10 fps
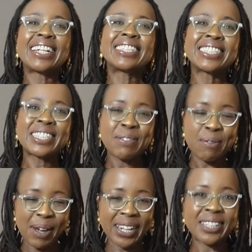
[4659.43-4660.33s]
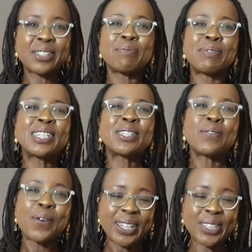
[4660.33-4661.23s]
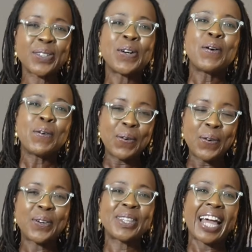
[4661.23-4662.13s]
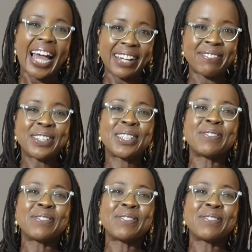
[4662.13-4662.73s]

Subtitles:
And just a reminder to please watch all the adverts.